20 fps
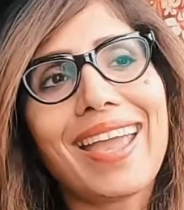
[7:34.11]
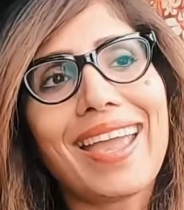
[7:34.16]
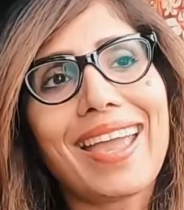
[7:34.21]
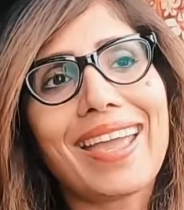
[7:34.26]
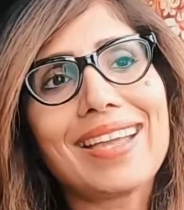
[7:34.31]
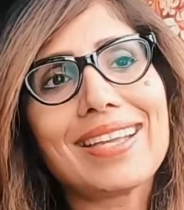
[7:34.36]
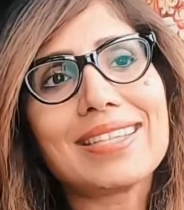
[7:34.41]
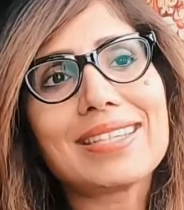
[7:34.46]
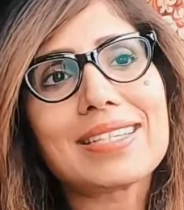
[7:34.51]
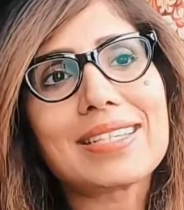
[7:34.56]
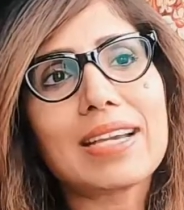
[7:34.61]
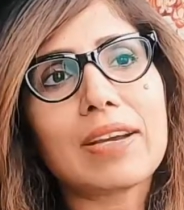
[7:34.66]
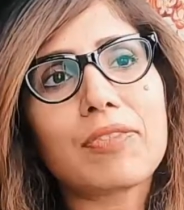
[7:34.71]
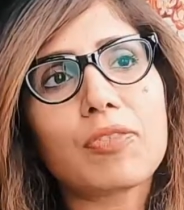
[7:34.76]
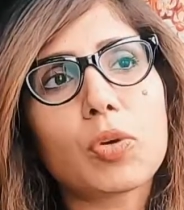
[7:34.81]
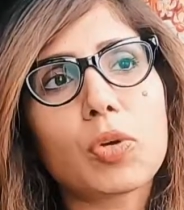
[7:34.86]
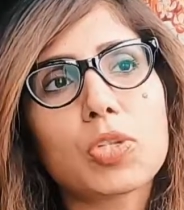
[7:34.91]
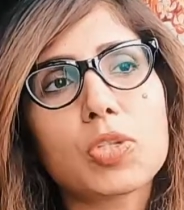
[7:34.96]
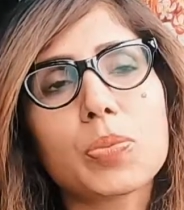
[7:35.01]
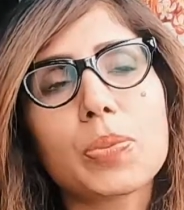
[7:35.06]
And
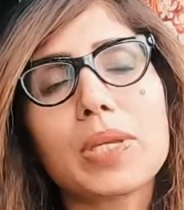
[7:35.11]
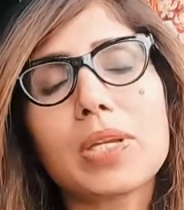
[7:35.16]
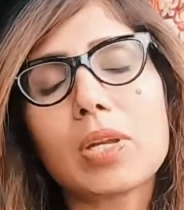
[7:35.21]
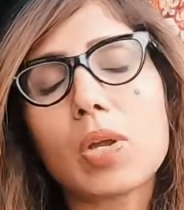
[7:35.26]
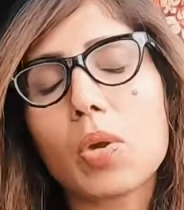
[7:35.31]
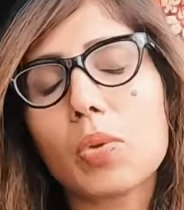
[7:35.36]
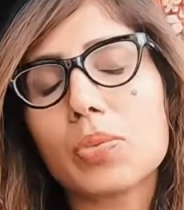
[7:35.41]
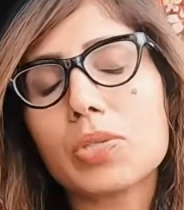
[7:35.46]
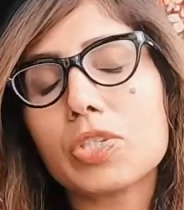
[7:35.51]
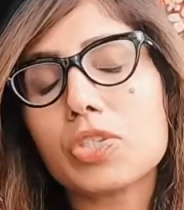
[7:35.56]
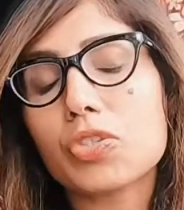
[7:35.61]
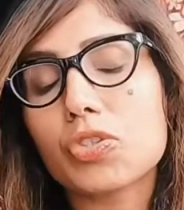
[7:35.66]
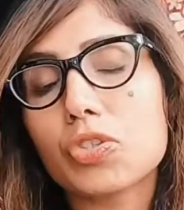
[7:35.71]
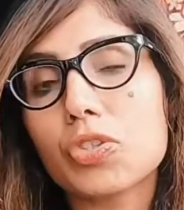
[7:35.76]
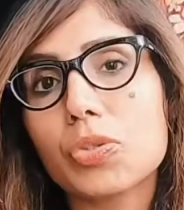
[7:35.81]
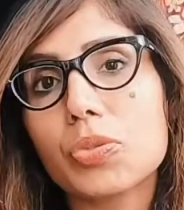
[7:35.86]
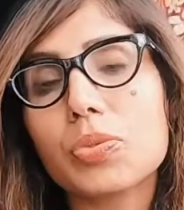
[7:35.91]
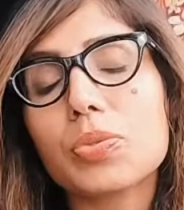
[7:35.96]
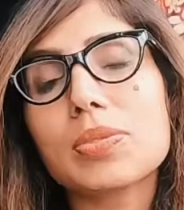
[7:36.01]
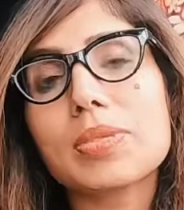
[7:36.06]
of course, we can always
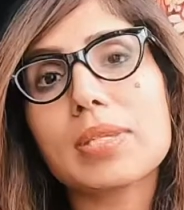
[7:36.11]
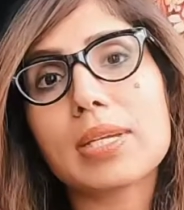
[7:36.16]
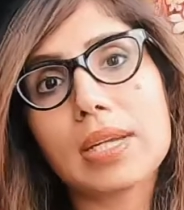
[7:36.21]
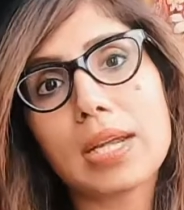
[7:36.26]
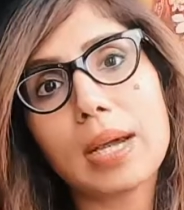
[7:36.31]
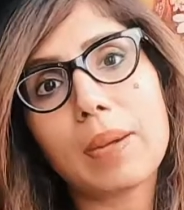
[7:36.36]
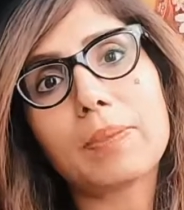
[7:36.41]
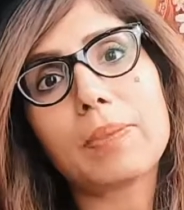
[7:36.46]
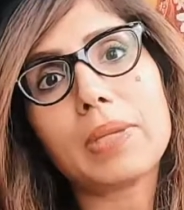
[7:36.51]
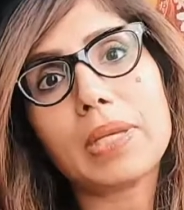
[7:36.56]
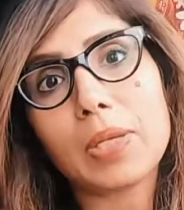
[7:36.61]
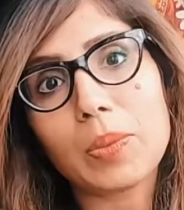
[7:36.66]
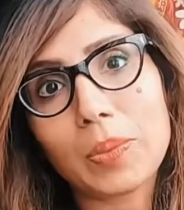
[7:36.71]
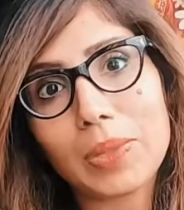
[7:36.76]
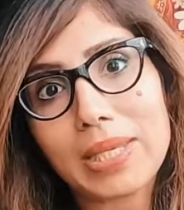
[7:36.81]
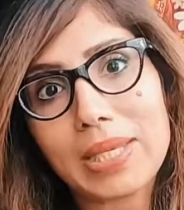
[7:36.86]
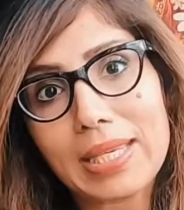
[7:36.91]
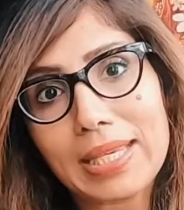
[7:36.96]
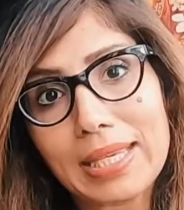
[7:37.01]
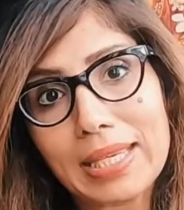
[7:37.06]
choose the company
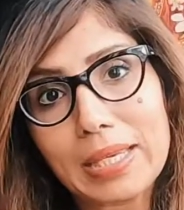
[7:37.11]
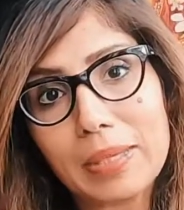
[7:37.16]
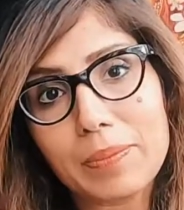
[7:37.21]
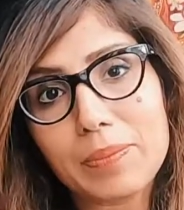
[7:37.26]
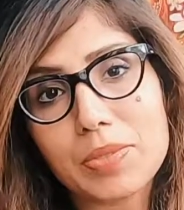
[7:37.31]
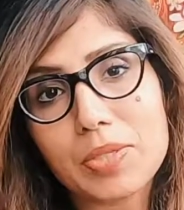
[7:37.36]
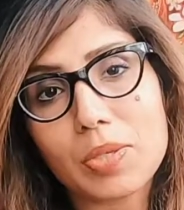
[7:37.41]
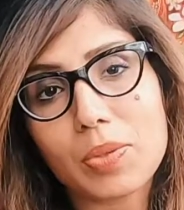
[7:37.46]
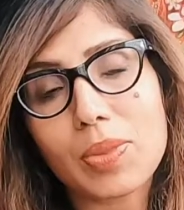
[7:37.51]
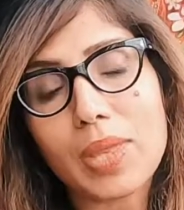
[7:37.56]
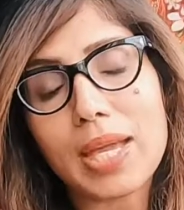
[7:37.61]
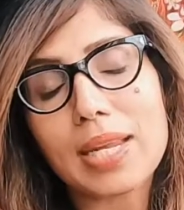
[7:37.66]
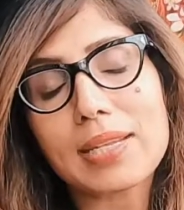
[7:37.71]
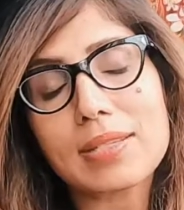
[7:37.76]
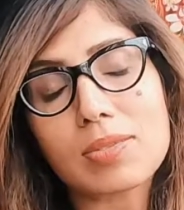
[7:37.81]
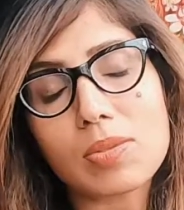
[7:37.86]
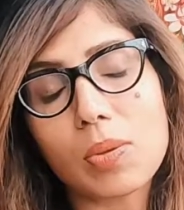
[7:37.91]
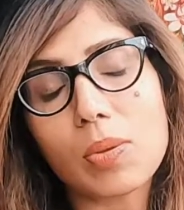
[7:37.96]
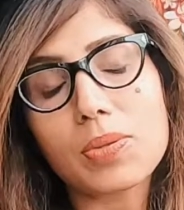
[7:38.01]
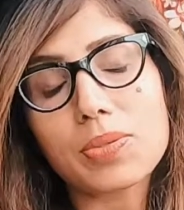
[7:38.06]
we keep. So that
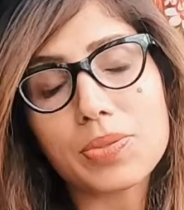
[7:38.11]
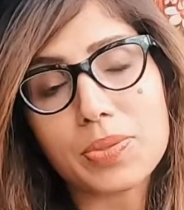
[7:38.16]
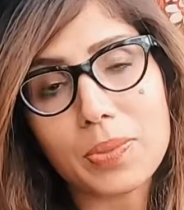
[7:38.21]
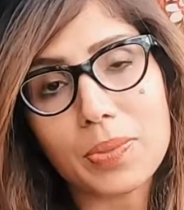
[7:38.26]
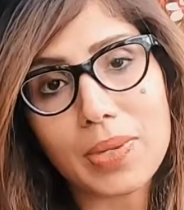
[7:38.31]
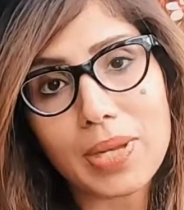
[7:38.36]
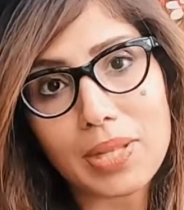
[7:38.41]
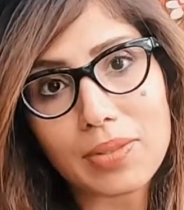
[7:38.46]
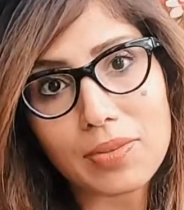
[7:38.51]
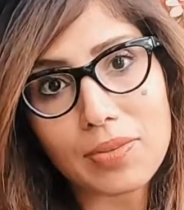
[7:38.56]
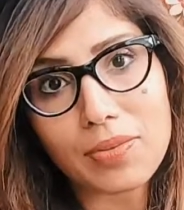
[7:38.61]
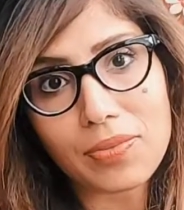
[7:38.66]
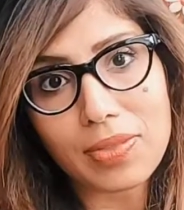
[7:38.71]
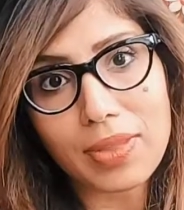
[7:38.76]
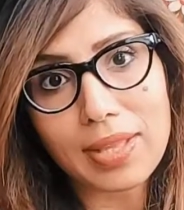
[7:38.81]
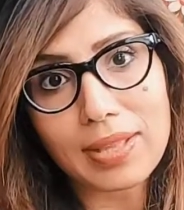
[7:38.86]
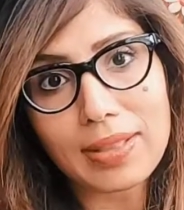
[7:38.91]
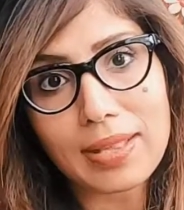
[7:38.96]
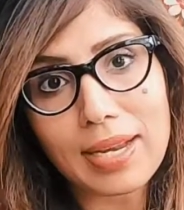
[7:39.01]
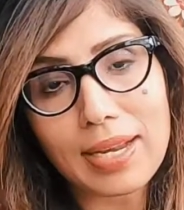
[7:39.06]
is also another
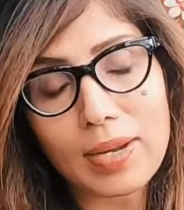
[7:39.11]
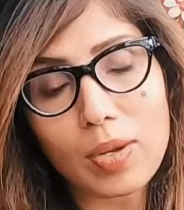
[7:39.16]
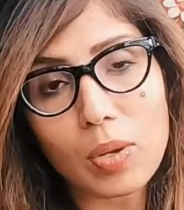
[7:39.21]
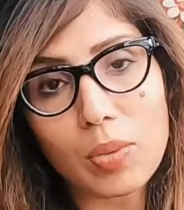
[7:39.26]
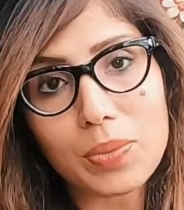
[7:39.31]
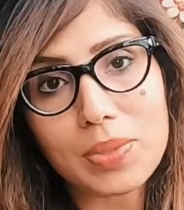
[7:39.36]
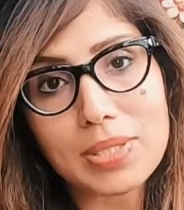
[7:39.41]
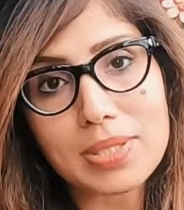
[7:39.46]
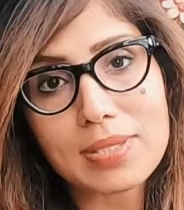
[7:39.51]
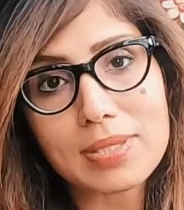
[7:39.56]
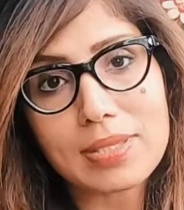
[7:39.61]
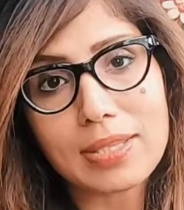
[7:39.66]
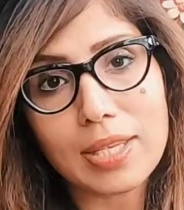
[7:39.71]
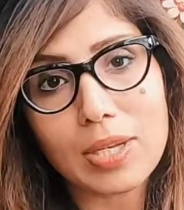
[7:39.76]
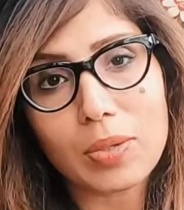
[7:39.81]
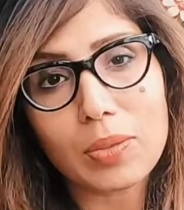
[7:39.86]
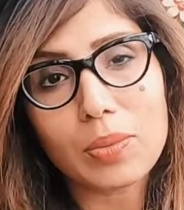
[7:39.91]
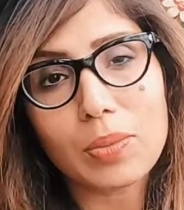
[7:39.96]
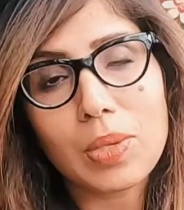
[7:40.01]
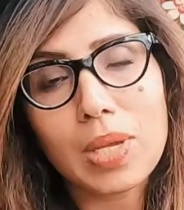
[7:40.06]
thing that I always, you
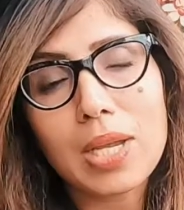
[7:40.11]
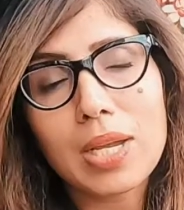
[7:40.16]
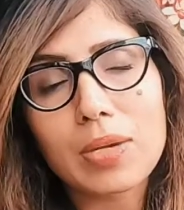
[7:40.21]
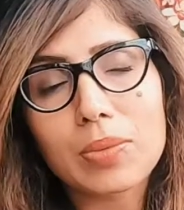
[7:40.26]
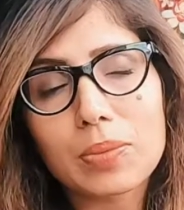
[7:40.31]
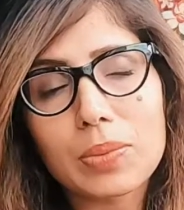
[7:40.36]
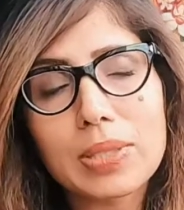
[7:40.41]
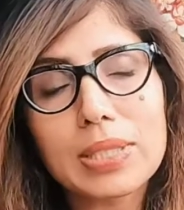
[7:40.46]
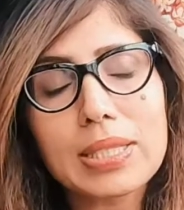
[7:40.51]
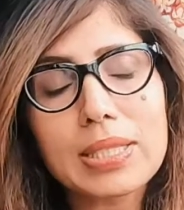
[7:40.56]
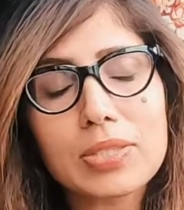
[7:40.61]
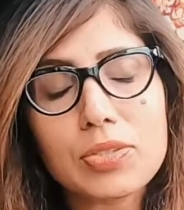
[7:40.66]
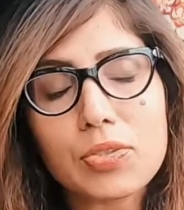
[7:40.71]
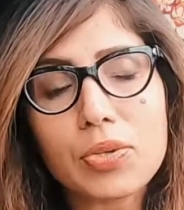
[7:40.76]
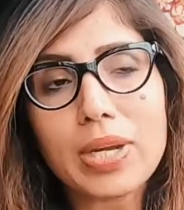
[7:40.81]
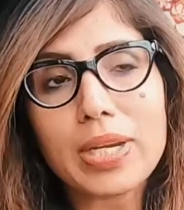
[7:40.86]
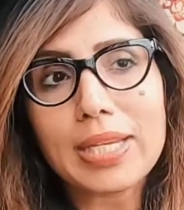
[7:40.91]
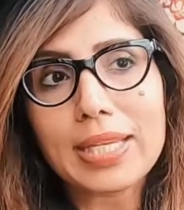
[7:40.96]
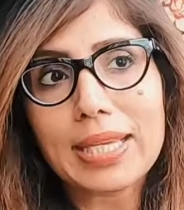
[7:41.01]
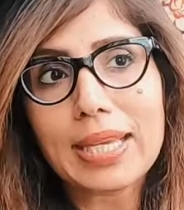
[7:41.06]
know, really
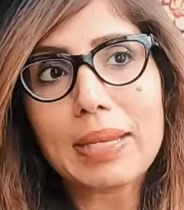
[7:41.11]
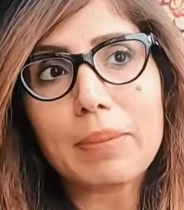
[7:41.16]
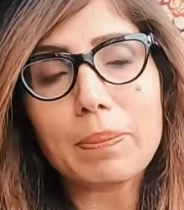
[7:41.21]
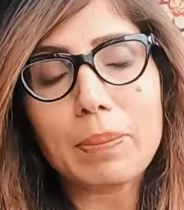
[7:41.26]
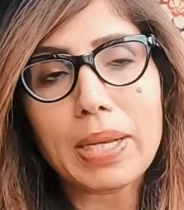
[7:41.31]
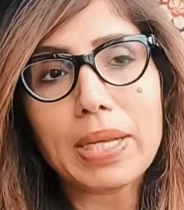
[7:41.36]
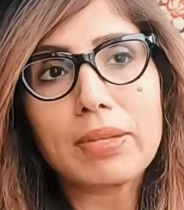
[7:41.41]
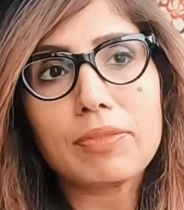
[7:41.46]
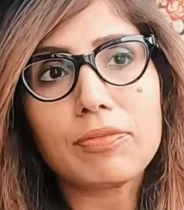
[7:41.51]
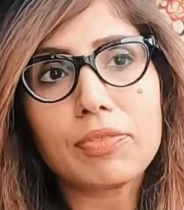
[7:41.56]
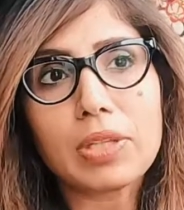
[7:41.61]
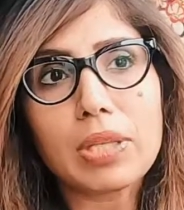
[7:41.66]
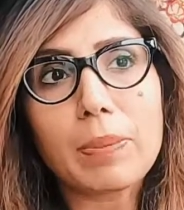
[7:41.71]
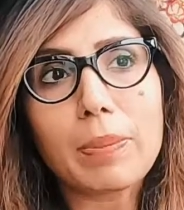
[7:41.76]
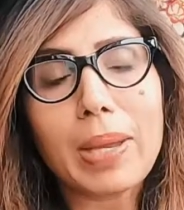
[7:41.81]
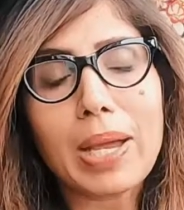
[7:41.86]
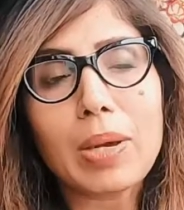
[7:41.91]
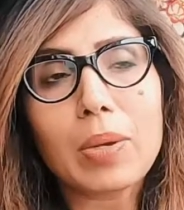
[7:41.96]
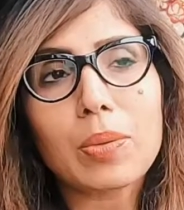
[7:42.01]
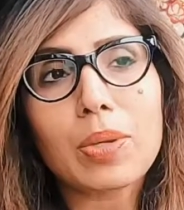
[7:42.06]
try to get mindful
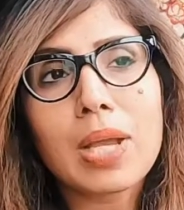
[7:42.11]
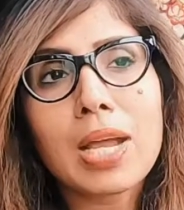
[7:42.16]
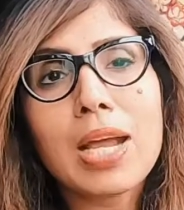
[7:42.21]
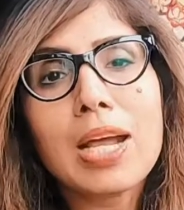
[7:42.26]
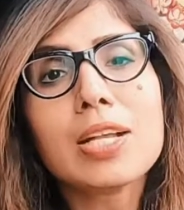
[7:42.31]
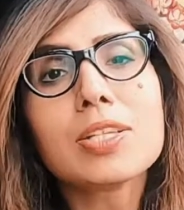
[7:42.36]
about.